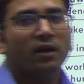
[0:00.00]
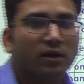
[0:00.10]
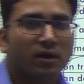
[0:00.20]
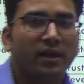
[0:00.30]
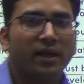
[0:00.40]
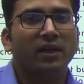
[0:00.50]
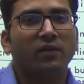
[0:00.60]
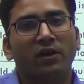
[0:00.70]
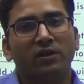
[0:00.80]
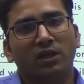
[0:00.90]
create
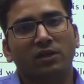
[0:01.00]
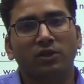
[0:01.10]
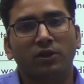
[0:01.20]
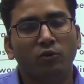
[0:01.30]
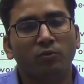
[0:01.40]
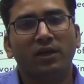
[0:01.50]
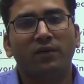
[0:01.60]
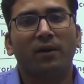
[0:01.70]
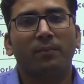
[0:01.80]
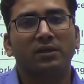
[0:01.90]
infrastructure, human
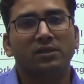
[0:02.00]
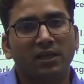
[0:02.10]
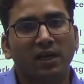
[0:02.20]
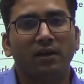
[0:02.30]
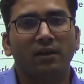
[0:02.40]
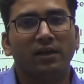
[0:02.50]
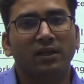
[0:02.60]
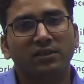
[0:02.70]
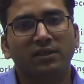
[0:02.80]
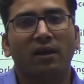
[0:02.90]
development, skill,
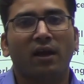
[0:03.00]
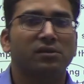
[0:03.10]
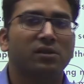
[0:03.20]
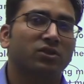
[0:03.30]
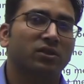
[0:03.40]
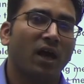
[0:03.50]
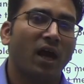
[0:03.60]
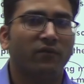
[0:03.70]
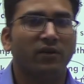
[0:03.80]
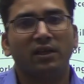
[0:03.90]
digitalization,
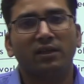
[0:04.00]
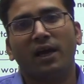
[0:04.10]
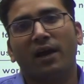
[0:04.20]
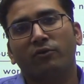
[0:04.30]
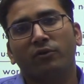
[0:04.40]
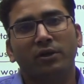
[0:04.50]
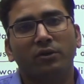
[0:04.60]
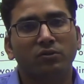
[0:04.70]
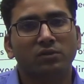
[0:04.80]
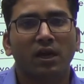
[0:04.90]
everything they have to
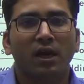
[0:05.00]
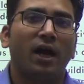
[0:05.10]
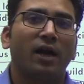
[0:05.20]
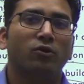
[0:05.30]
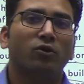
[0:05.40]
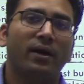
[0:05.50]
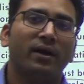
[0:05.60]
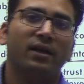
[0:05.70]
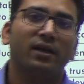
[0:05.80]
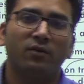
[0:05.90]
introduce, and
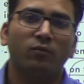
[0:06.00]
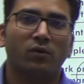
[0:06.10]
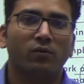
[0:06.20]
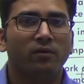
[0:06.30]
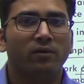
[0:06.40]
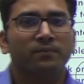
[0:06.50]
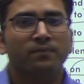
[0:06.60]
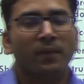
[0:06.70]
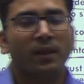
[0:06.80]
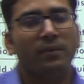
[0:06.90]
automatically what we'll
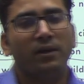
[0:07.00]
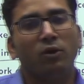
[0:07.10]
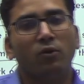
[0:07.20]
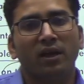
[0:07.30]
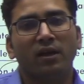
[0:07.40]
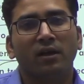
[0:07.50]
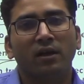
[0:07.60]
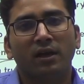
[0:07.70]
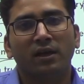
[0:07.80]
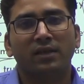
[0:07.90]
be looking
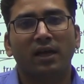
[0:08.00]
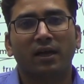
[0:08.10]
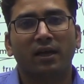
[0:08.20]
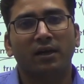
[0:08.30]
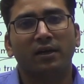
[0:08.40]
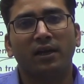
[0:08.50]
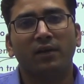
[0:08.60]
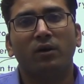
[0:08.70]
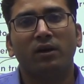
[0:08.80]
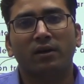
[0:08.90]
is that our country
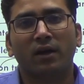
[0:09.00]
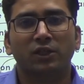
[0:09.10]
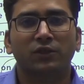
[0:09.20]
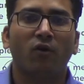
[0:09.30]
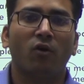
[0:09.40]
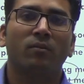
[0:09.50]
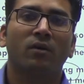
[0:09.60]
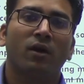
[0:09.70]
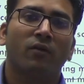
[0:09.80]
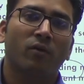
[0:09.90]
will transform
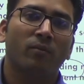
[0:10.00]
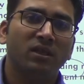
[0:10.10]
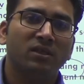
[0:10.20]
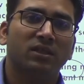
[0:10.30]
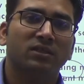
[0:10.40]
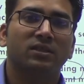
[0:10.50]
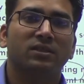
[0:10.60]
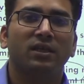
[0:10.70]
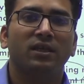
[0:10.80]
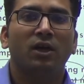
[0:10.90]
from
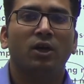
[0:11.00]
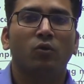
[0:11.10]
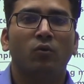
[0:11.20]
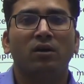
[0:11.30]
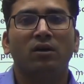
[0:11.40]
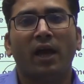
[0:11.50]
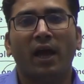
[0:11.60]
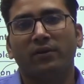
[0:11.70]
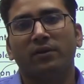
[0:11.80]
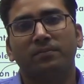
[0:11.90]
insurgency to a heaven.